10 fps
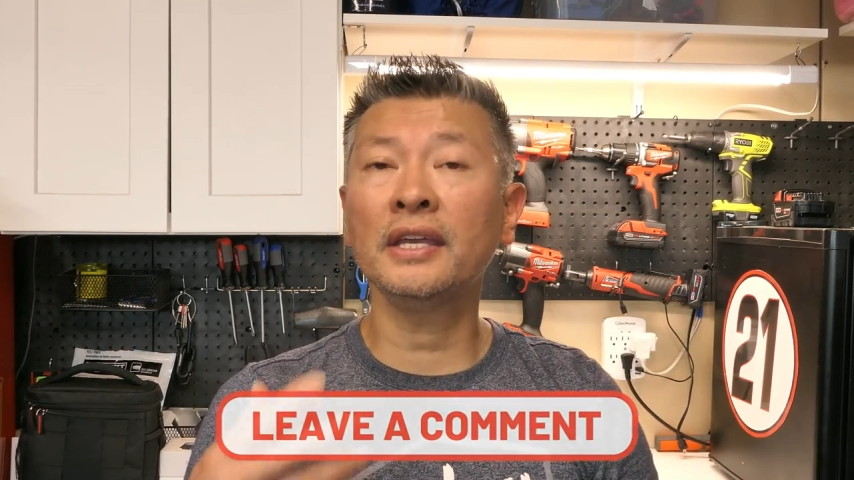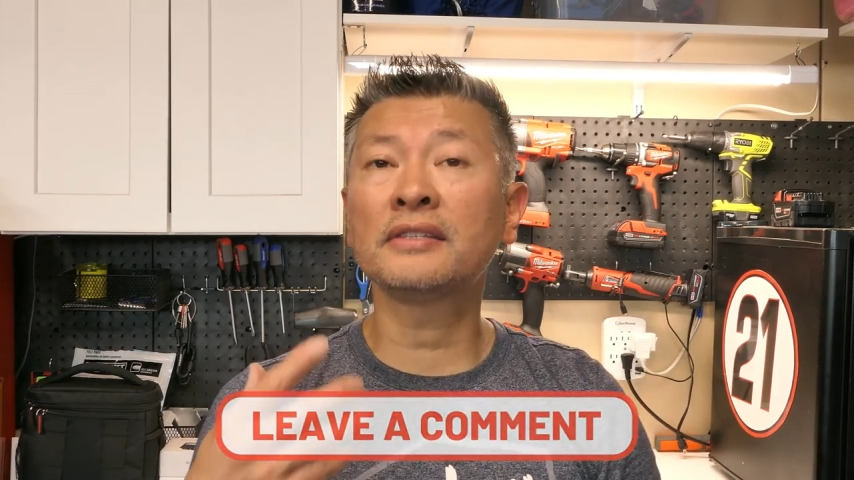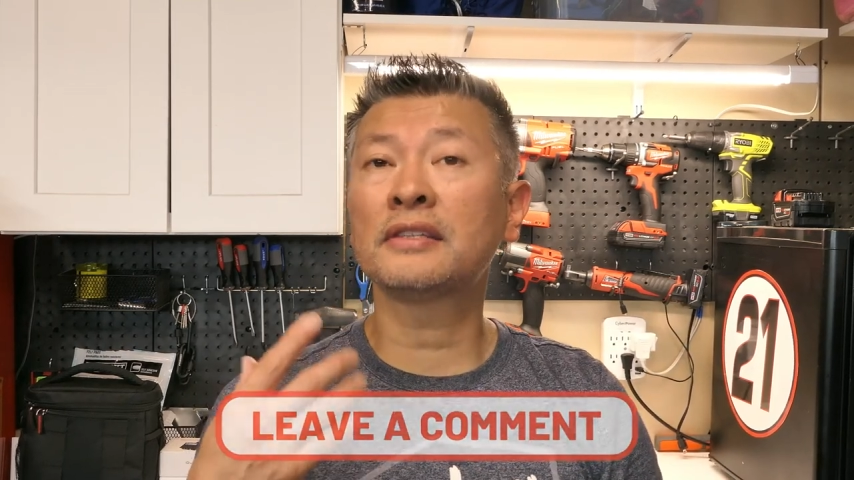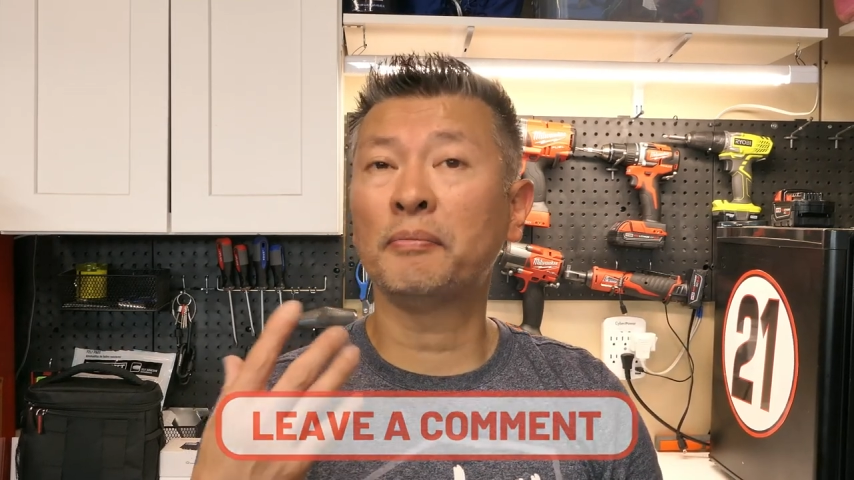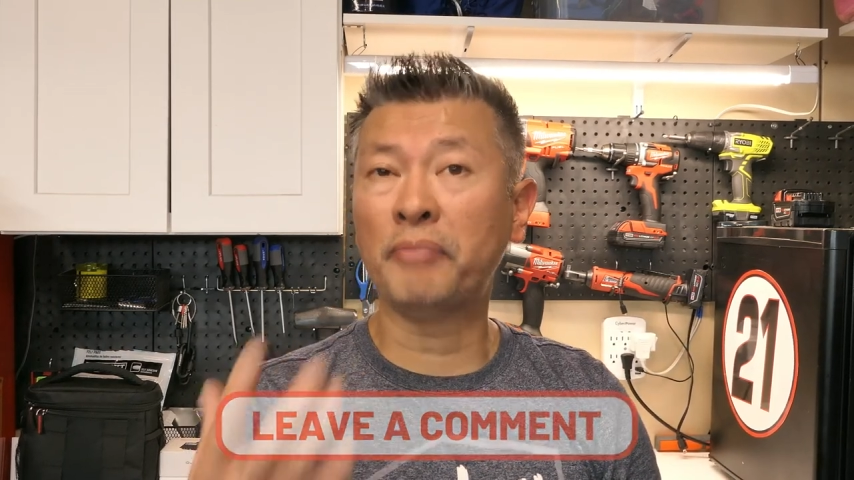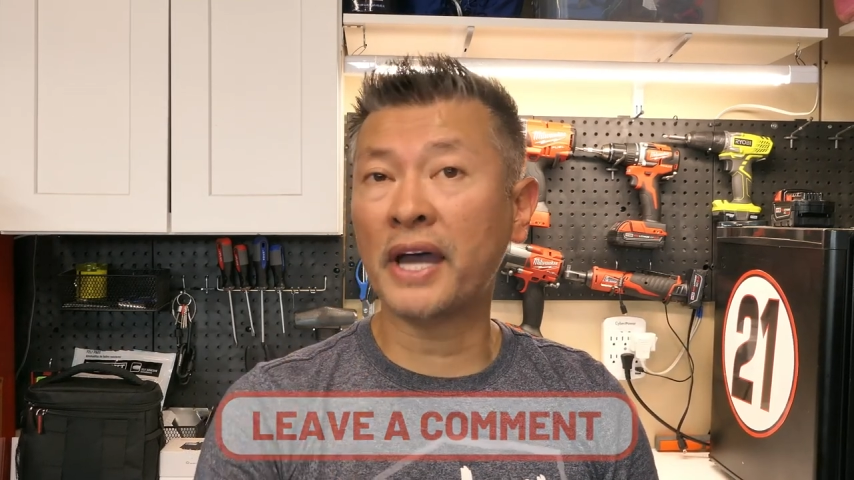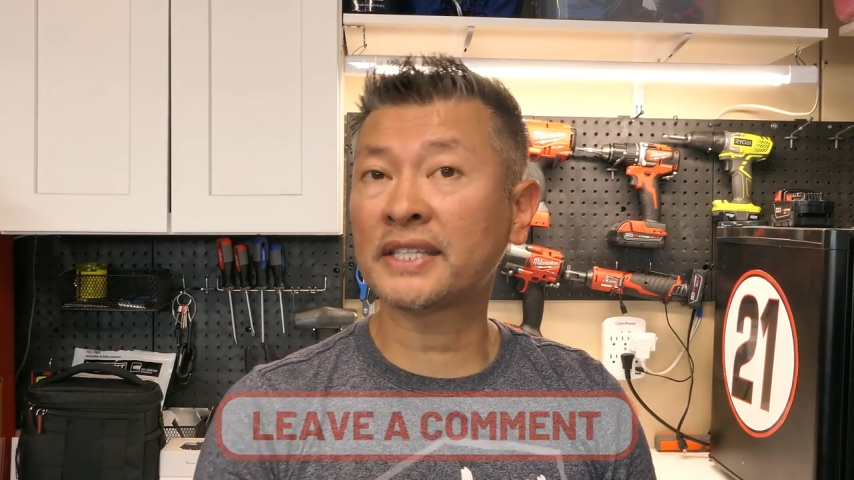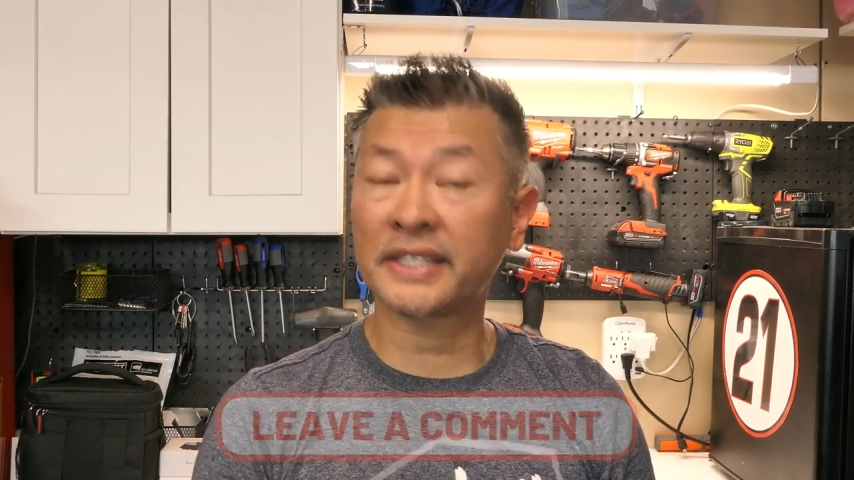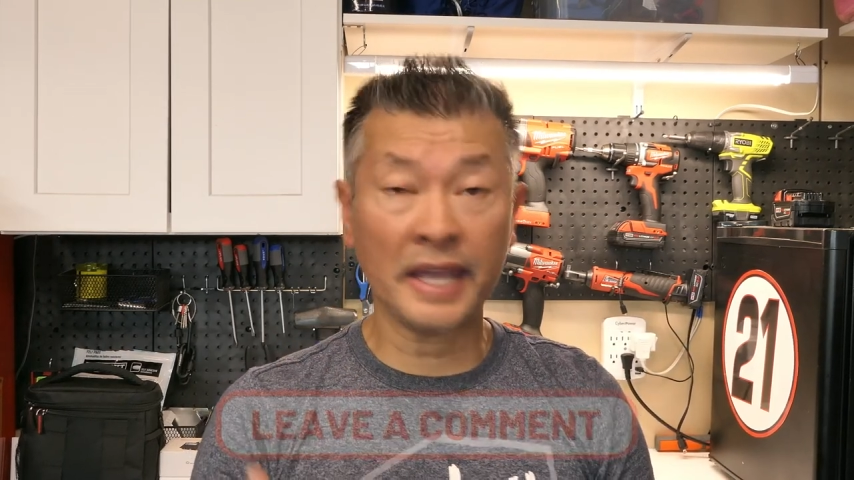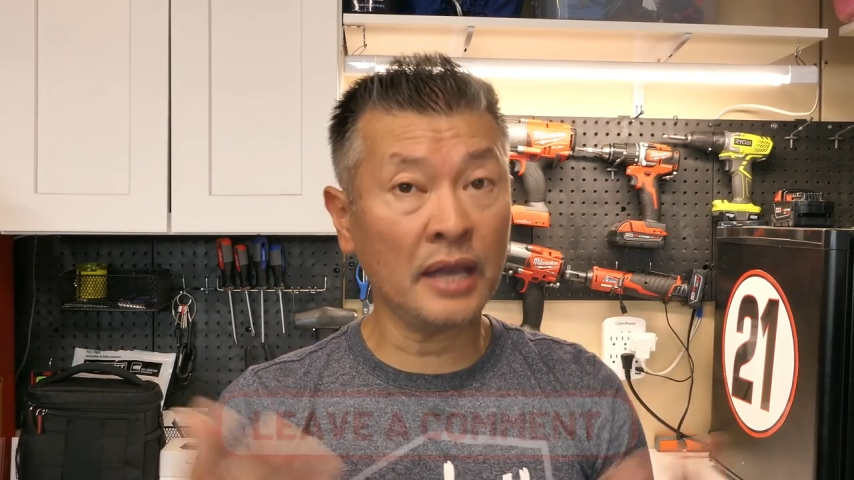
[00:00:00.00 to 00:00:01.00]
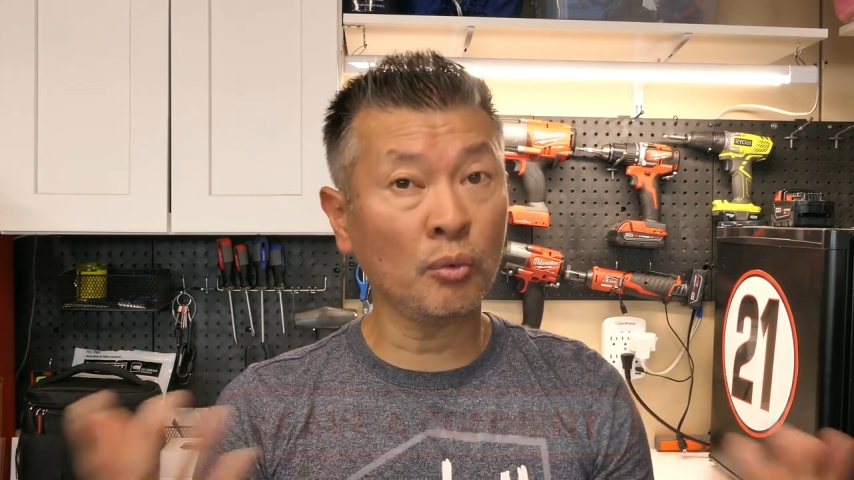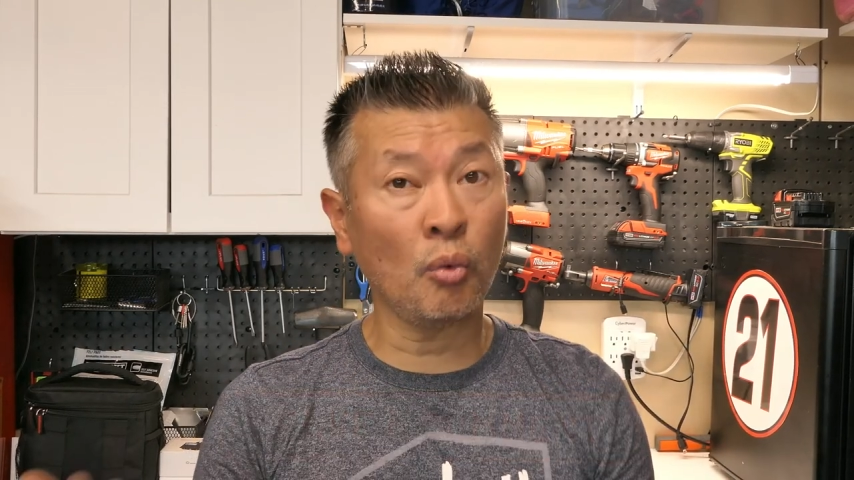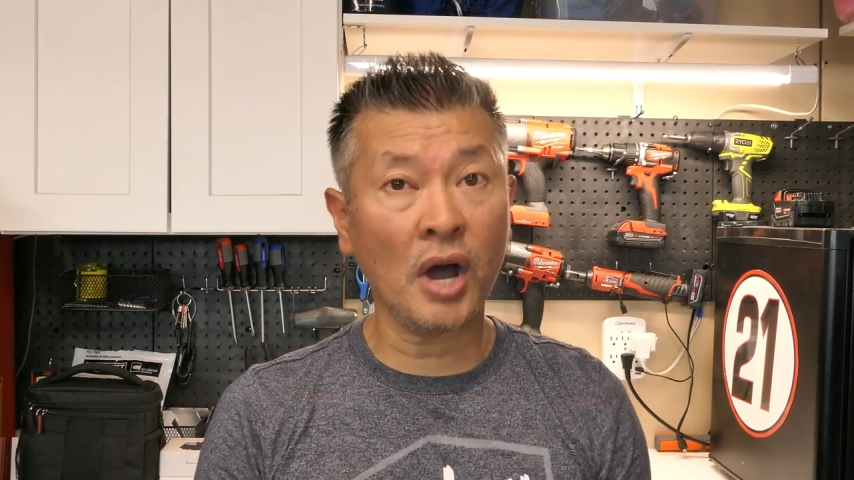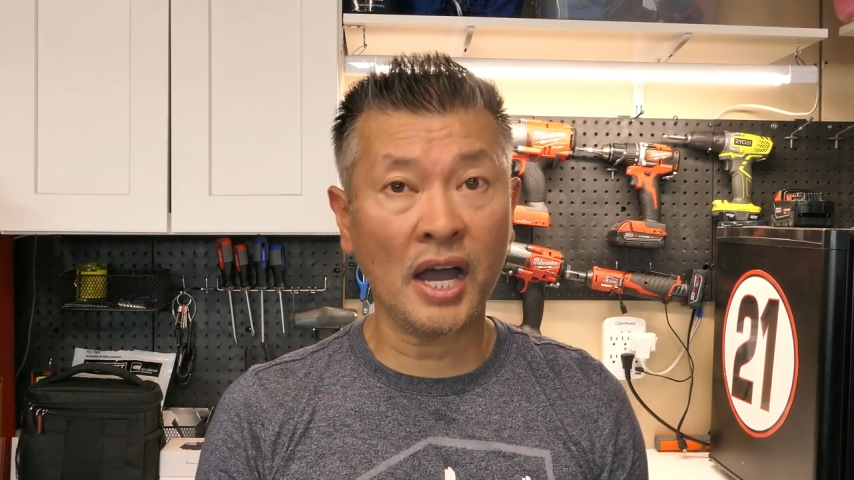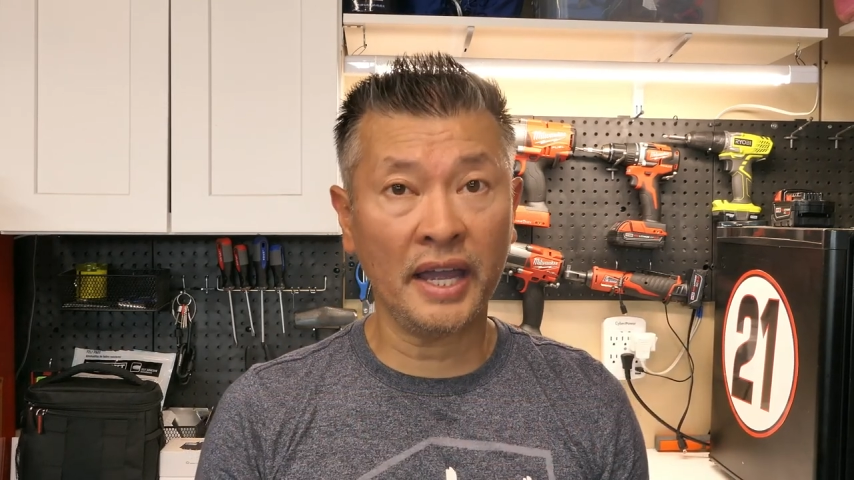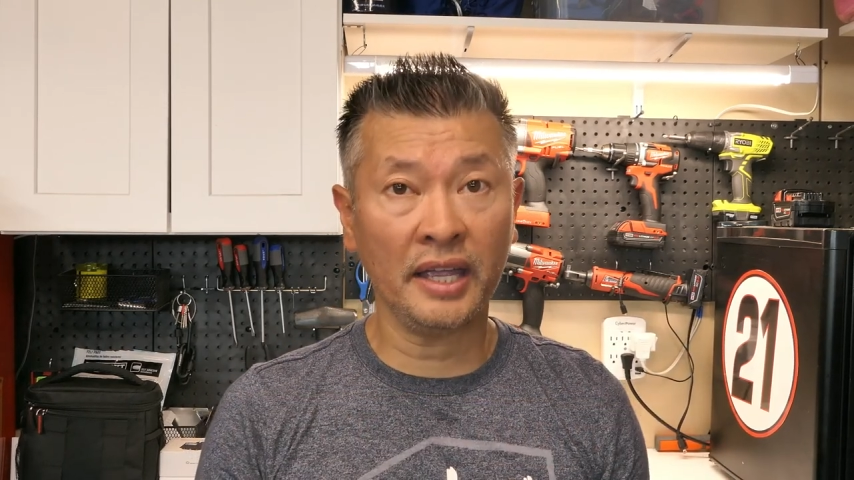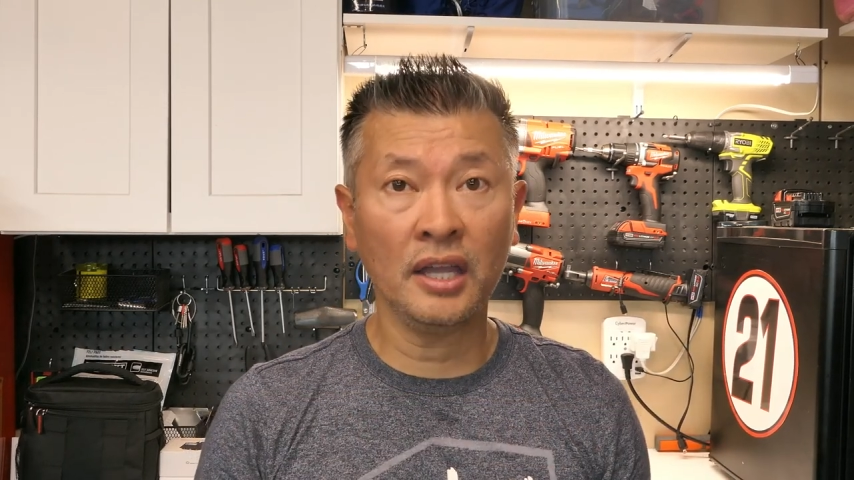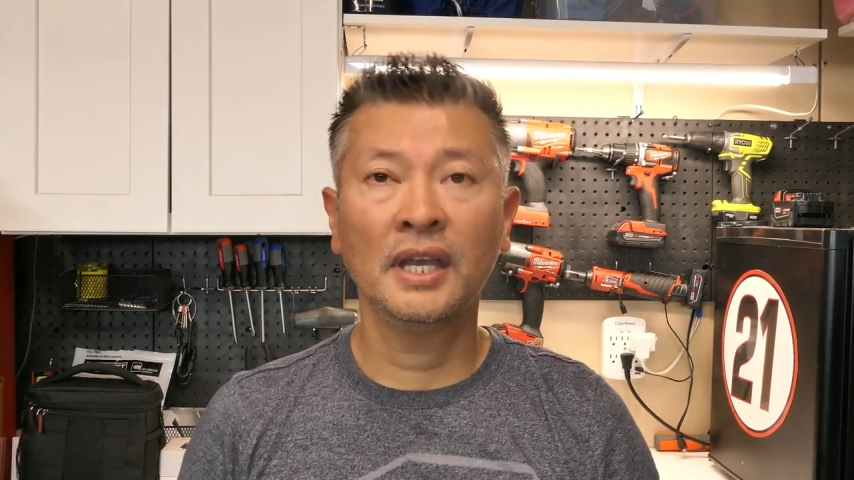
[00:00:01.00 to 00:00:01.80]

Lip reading: is the best and why.